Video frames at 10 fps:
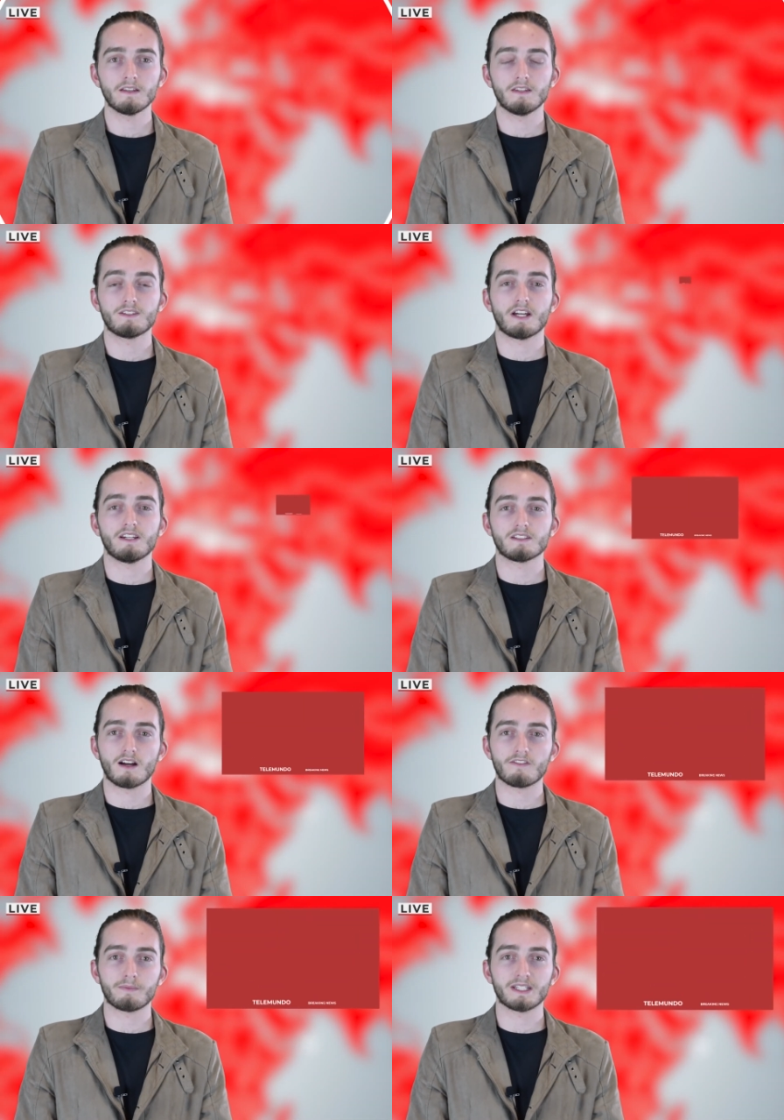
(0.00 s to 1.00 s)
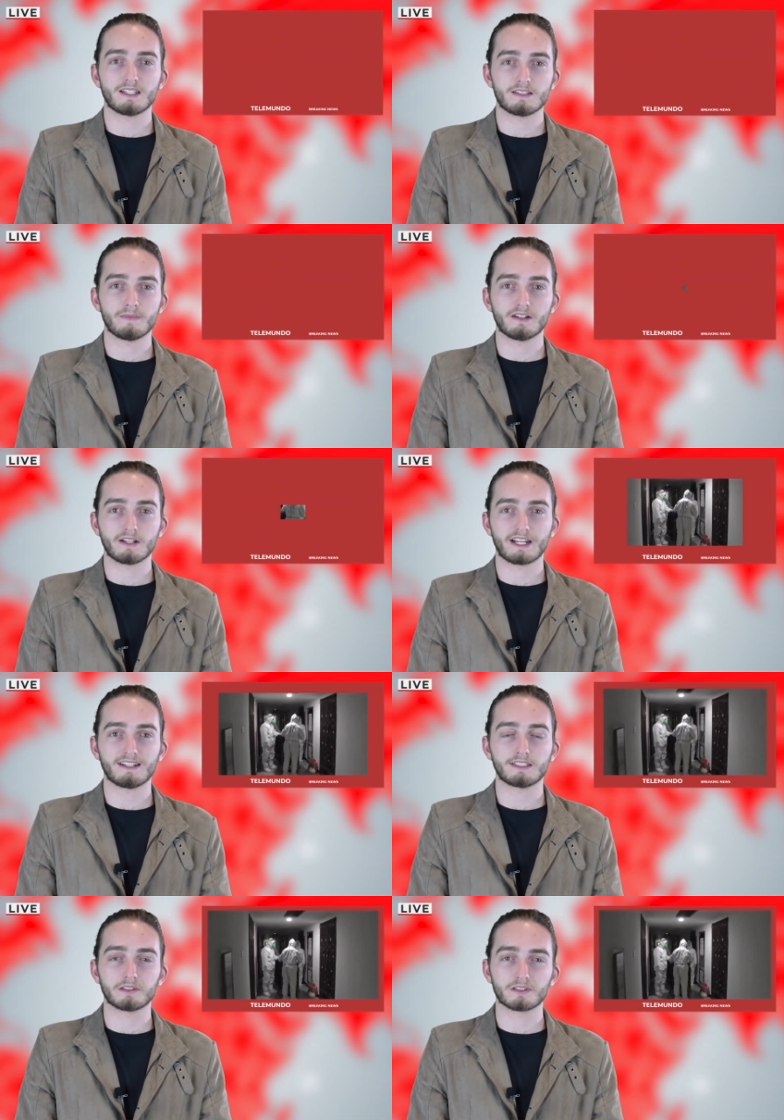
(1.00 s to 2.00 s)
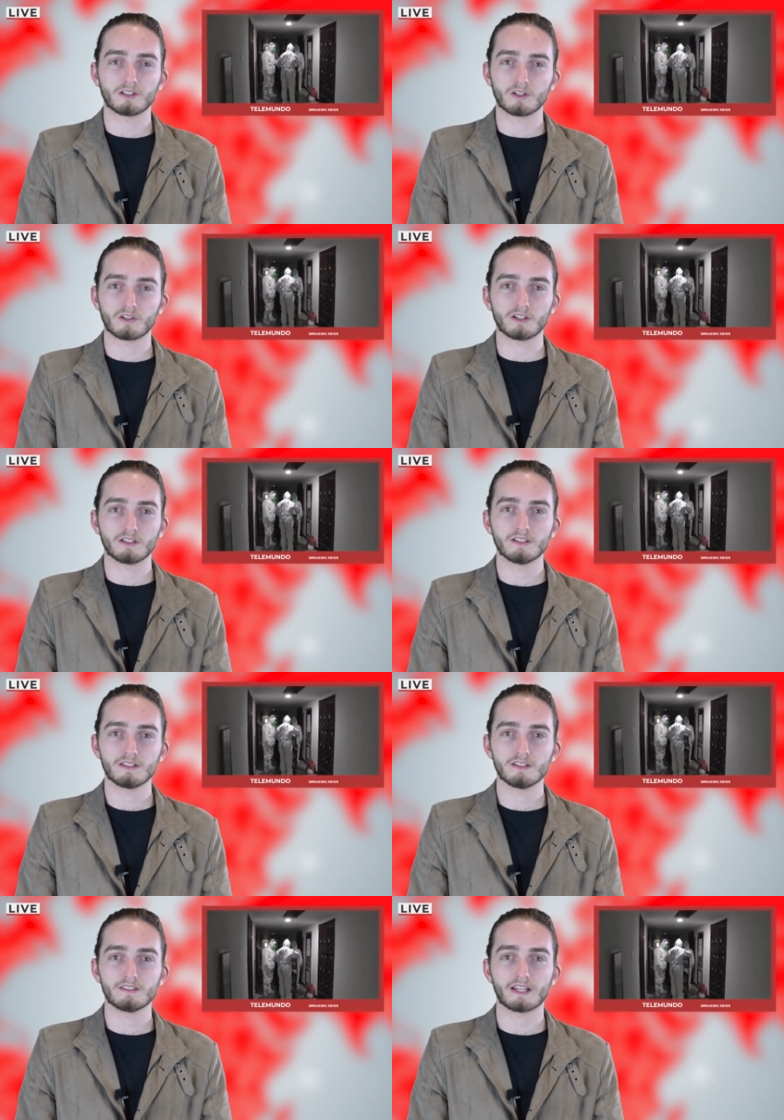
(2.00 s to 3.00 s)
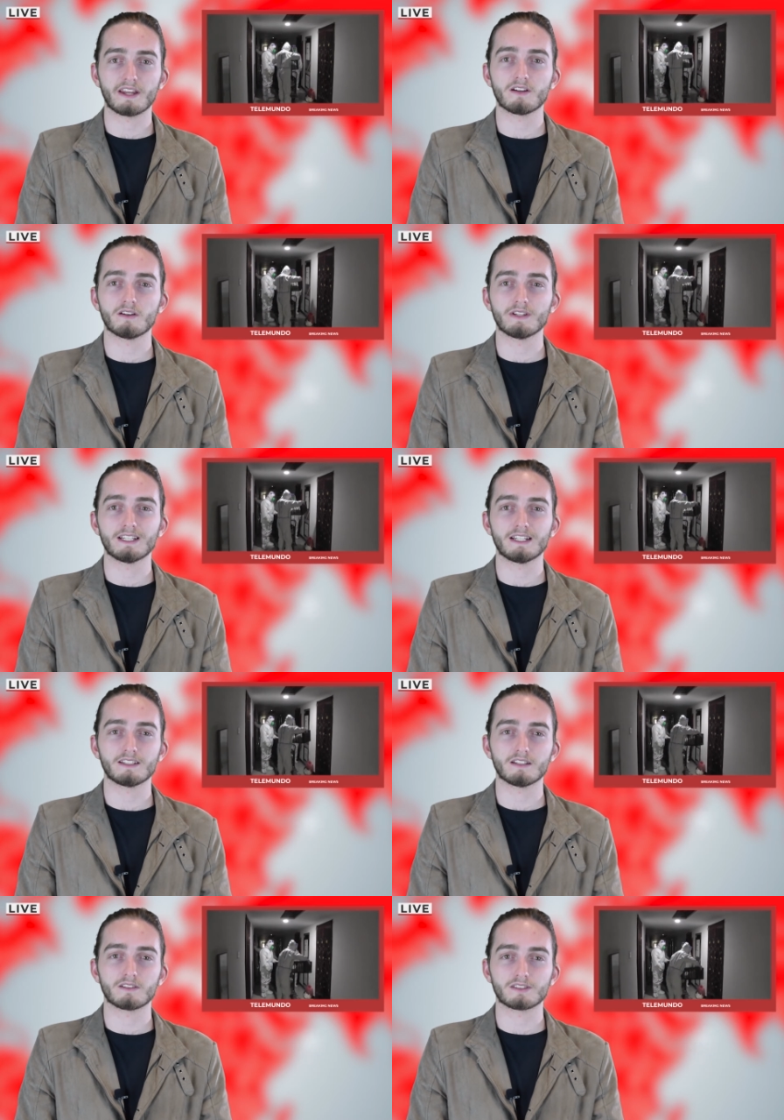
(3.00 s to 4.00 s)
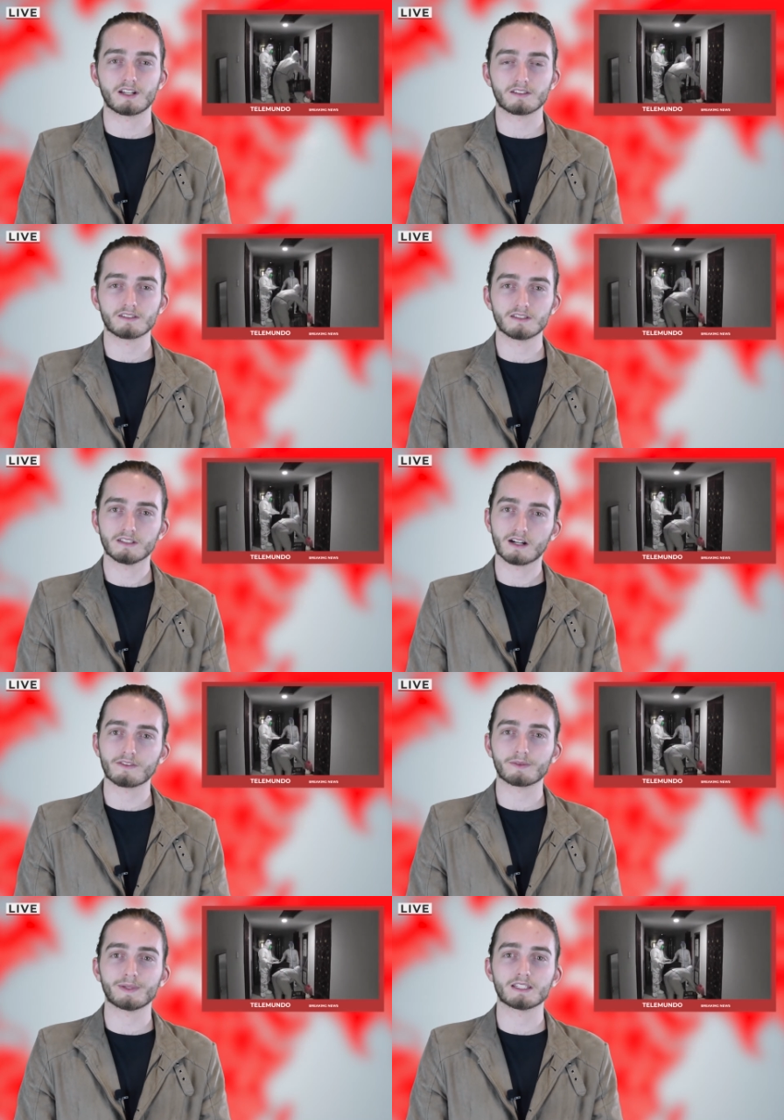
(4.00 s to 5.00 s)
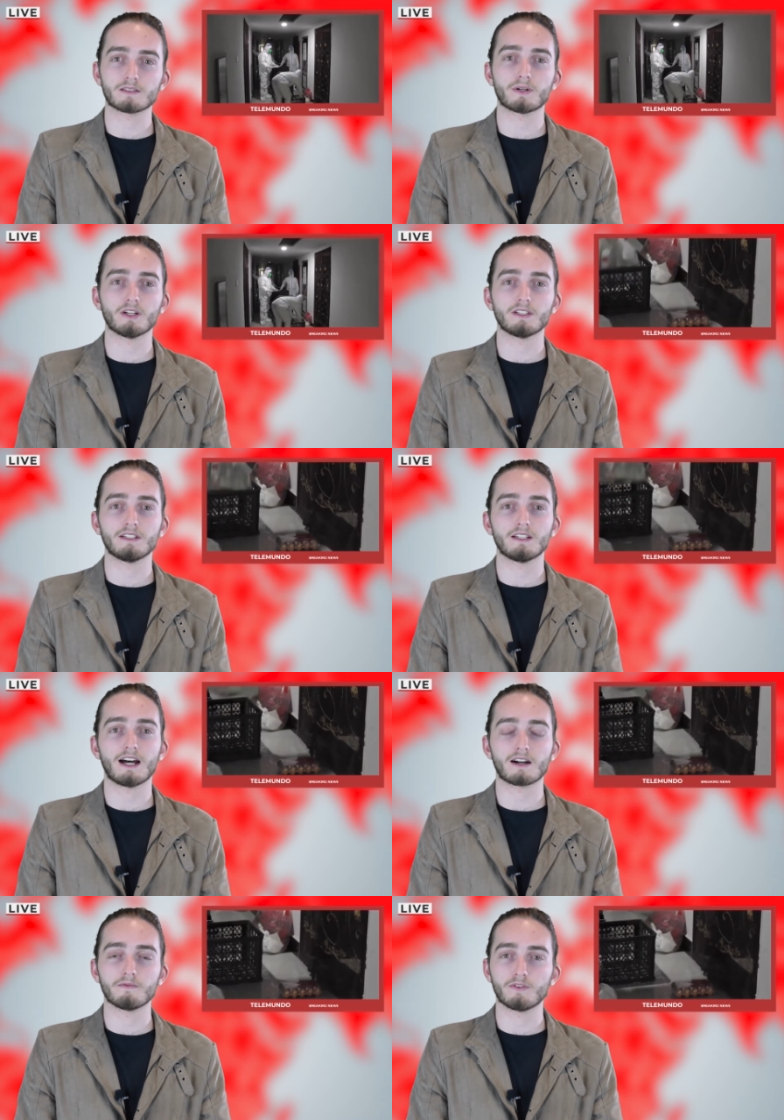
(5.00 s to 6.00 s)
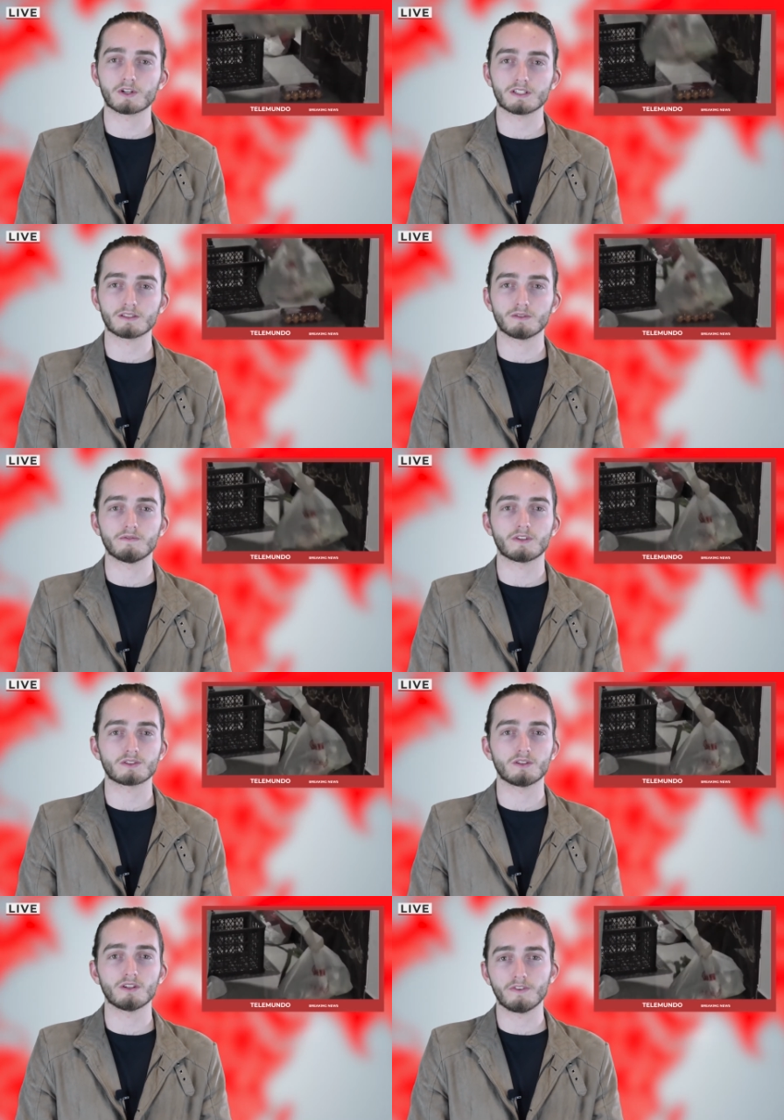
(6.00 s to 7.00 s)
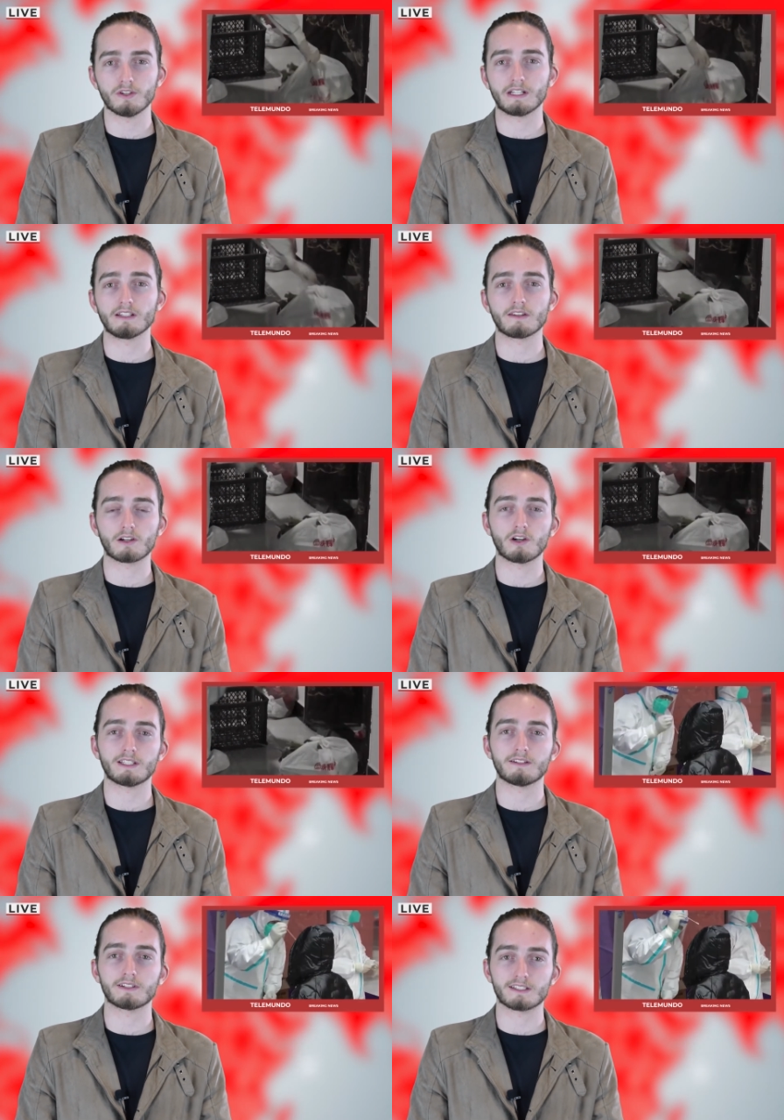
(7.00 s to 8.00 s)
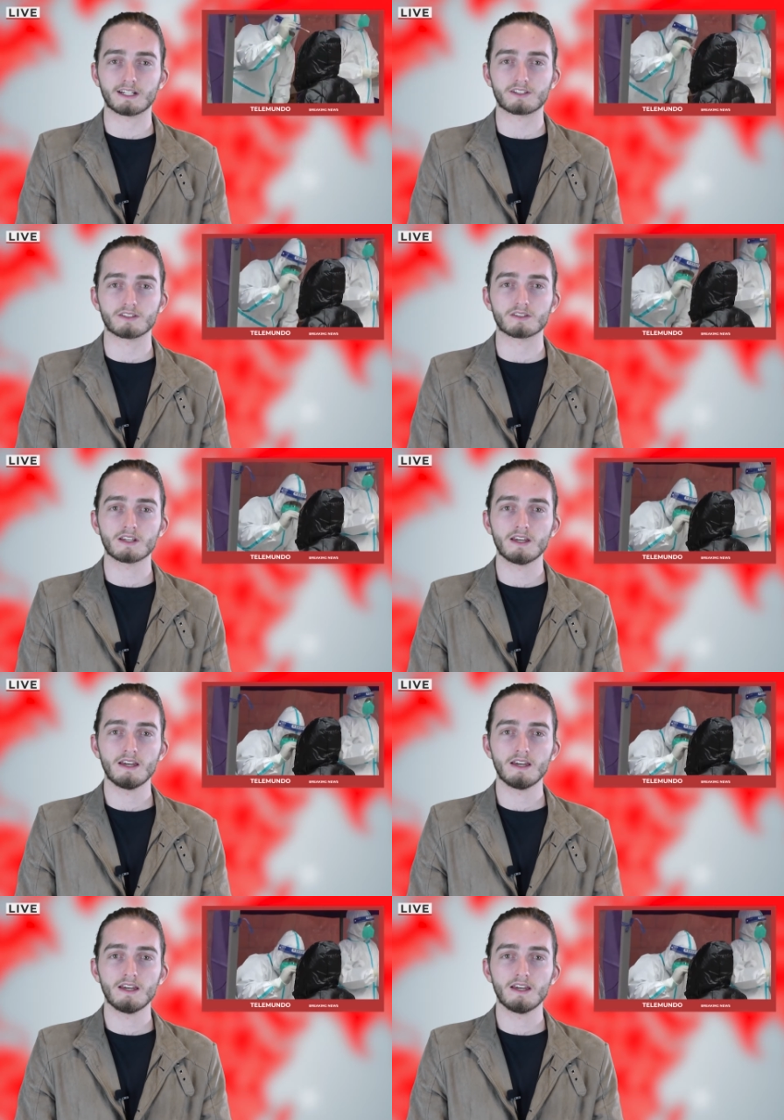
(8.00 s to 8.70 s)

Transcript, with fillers: The Chinese government has begun a crackdown on Hong Kong. Citing COVID 19 concerns, the government has brought in armed forces to enforce curfew and other lockdown restrictions.